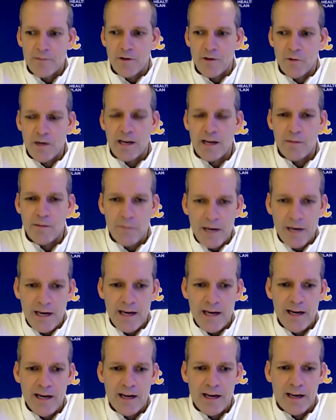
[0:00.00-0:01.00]
we can
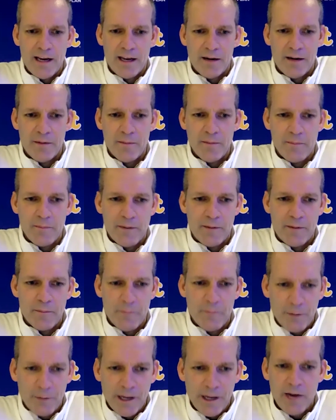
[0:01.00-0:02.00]
be and
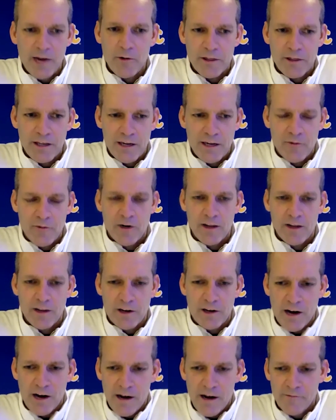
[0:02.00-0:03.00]
play with anyone in
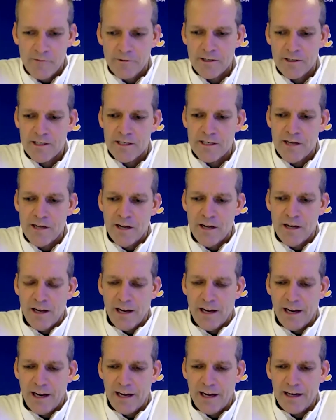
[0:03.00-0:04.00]
our conference.
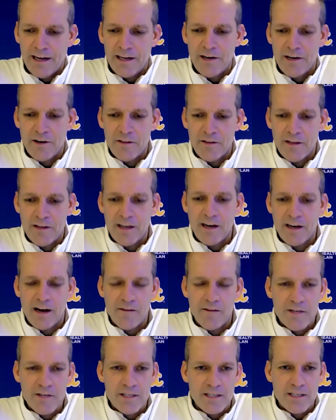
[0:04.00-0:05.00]
And, you know, and then
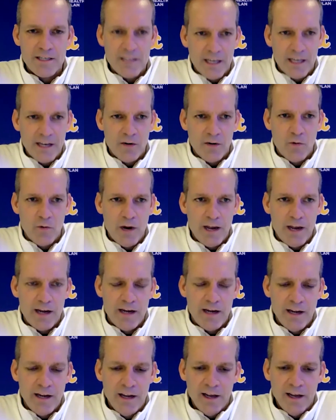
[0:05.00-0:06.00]
obviously to get a
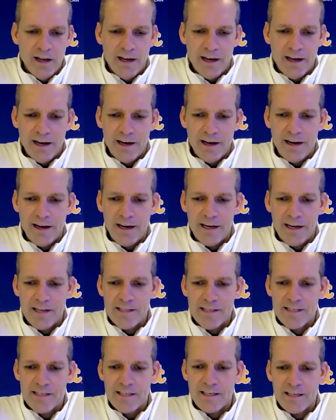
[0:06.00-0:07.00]
win
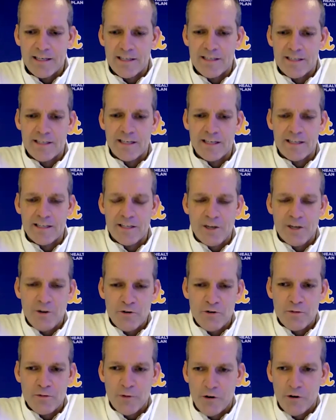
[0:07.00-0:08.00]
is
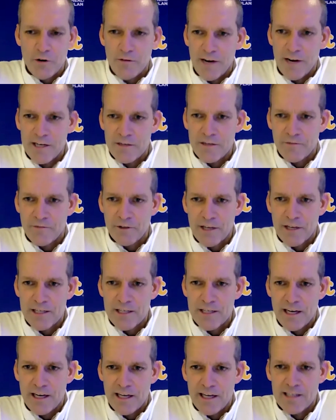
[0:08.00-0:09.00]
huge motivation for
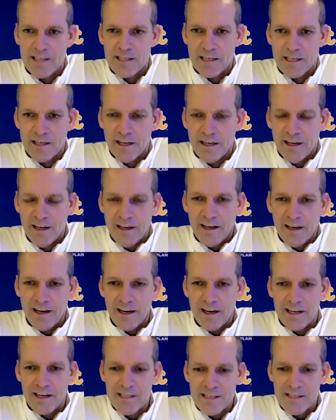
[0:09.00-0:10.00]
these kids. And
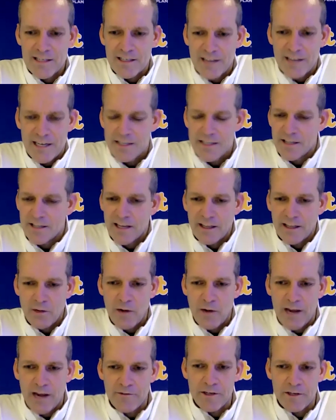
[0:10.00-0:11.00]
because that's the thing that
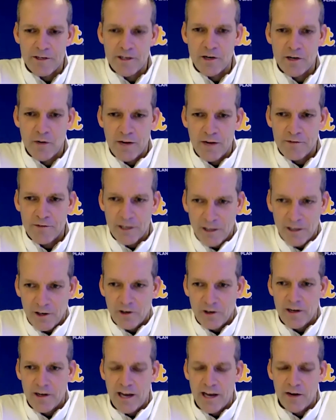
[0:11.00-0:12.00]
we have to do. We have to
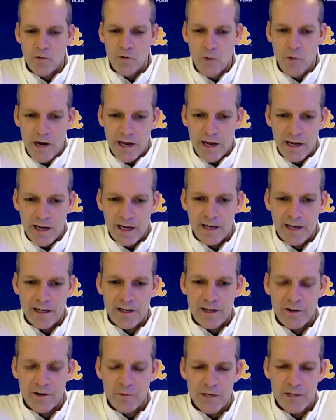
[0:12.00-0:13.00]
learn how to win. And,
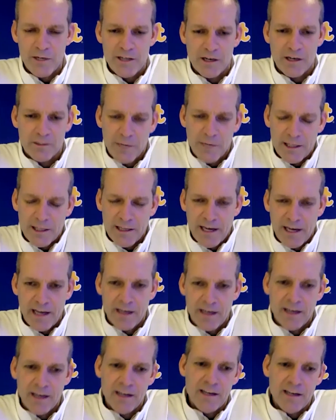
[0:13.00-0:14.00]
you know, we talked about
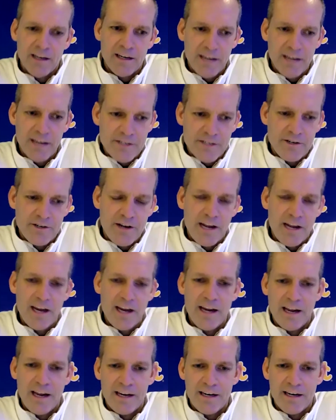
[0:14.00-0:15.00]
that
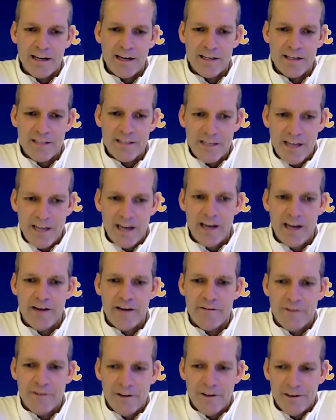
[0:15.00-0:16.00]
yesterday and today
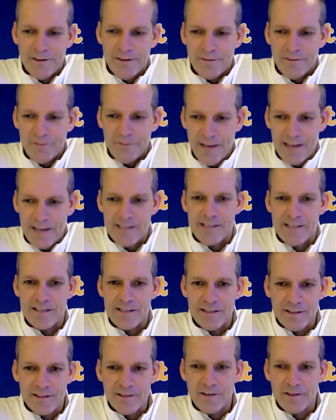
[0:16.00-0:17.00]
of that's,
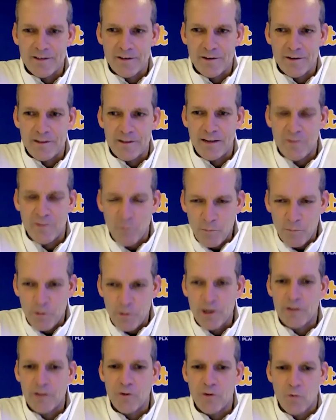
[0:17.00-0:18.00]
they've
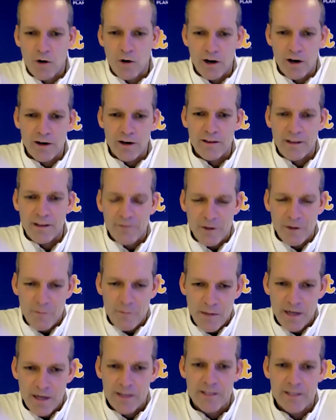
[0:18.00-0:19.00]
put in the work, they've
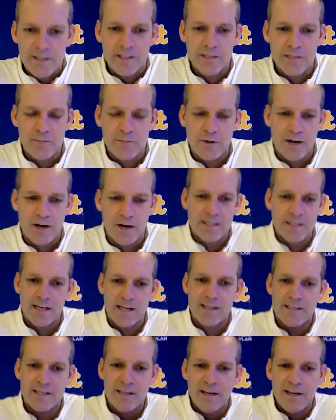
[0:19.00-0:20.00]
committed to this
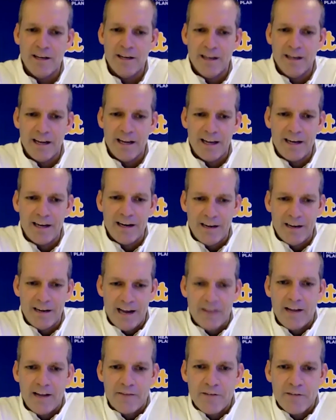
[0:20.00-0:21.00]
process, and
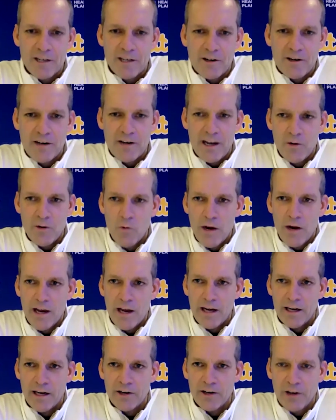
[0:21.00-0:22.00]
now they have to learn how to
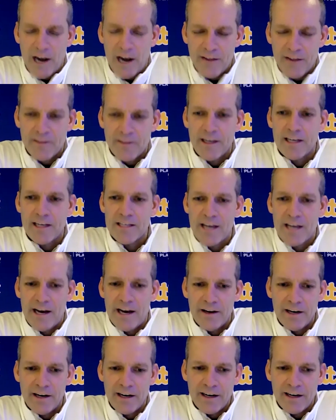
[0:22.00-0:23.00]
win and grind things
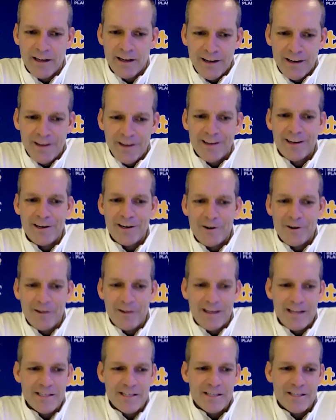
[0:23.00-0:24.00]
out. And, you know,
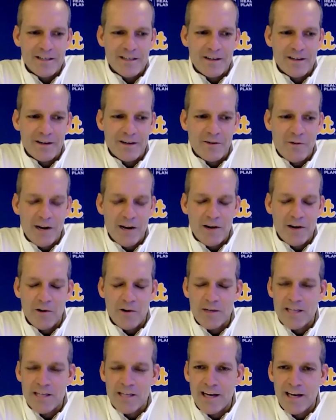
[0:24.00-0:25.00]
and that's why you
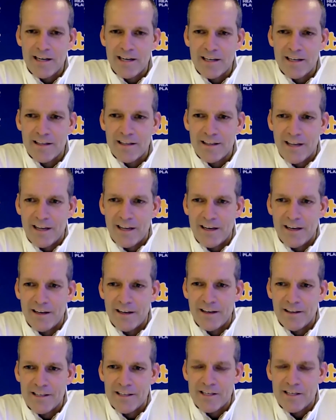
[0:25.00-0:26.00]
always hate that
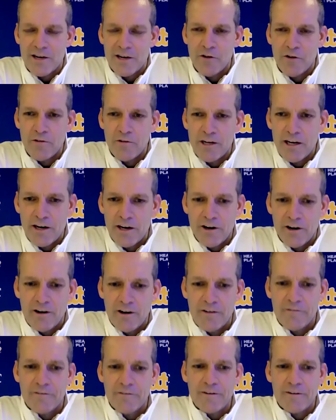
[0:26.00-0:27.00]
this COVID year
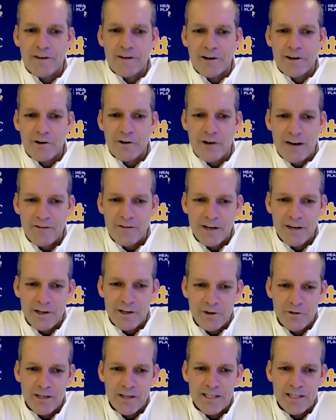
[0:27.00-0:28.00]
of, you know, you're having to
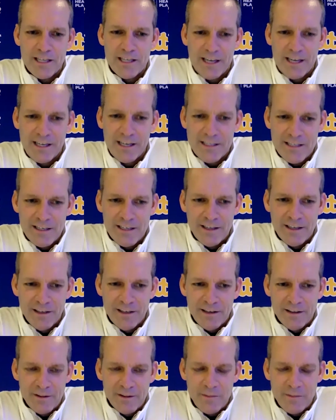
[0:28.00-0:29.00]
do this against
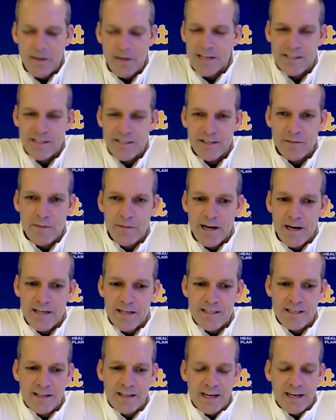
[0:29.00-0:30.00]
the best of the
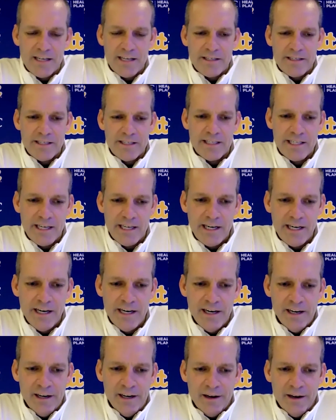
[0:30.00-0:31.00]
best in the ACC.
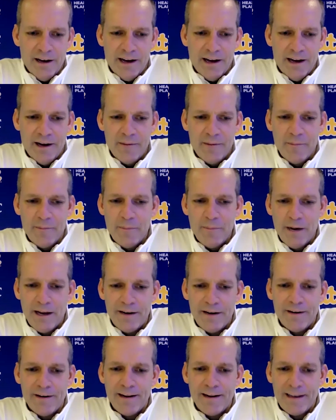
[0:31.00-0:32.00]

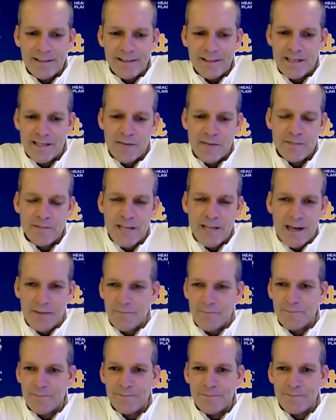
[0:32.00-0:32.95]
But at the same time,